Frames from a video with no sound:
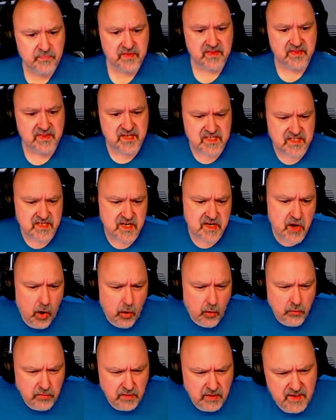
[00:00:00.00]
This can
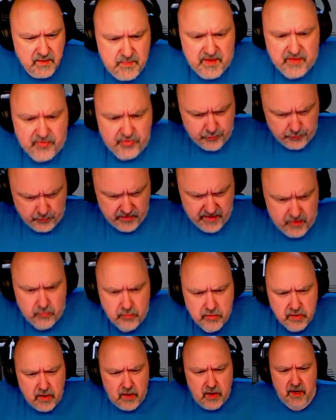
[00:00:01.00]
only be three or
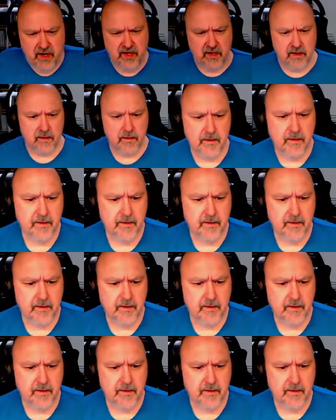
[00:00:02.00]
nine.